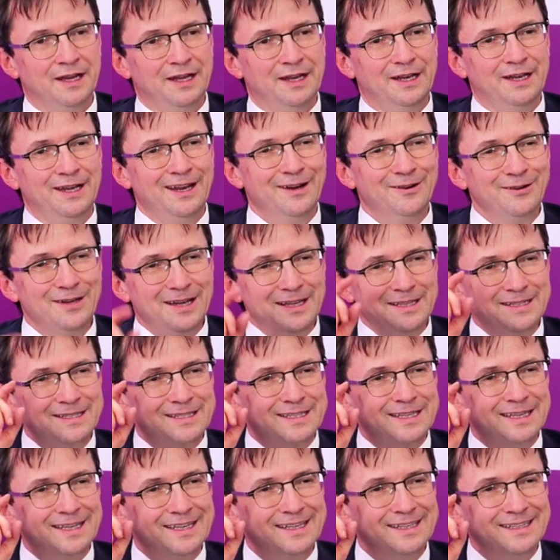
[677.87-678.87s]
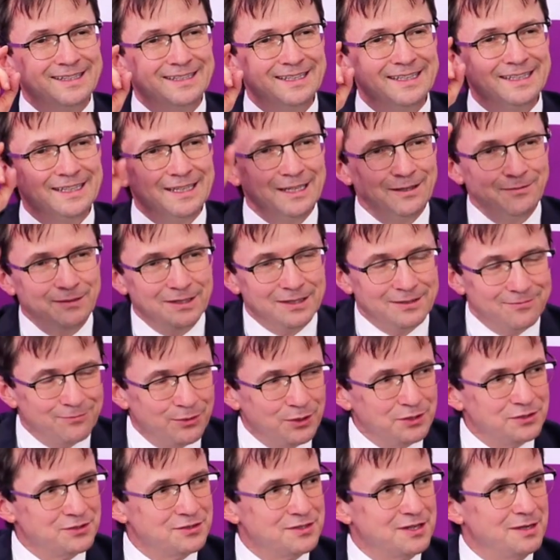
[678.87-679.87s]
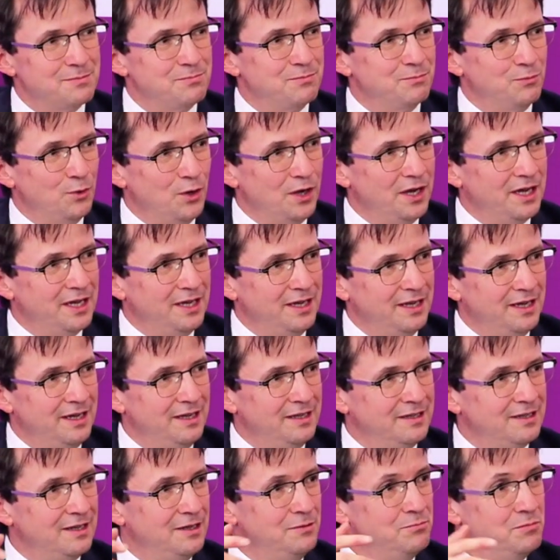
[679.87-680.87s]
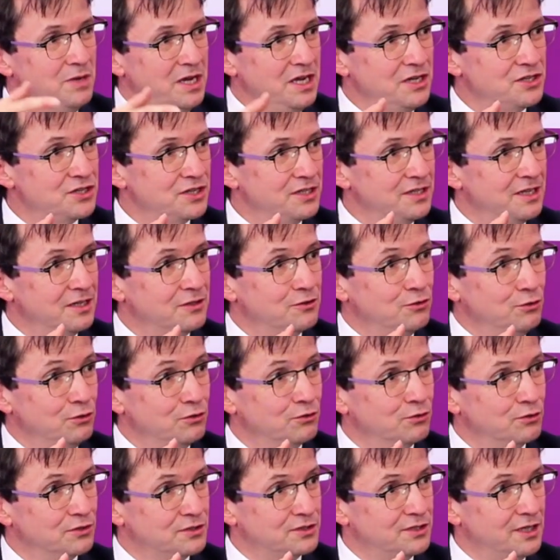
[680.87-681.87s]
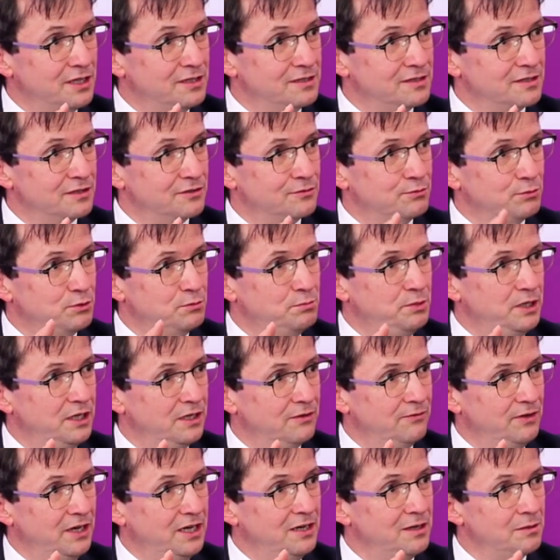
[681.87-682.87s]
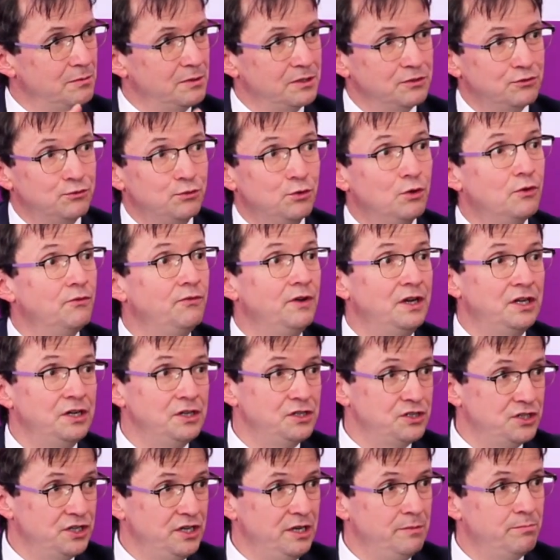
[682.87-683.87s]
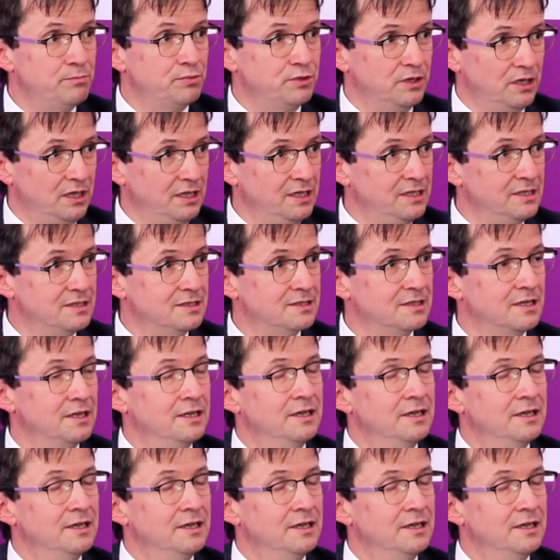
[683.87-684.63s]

Now let's think even one step more ahead. Imagine that glucose sensors would be available to a very cheap price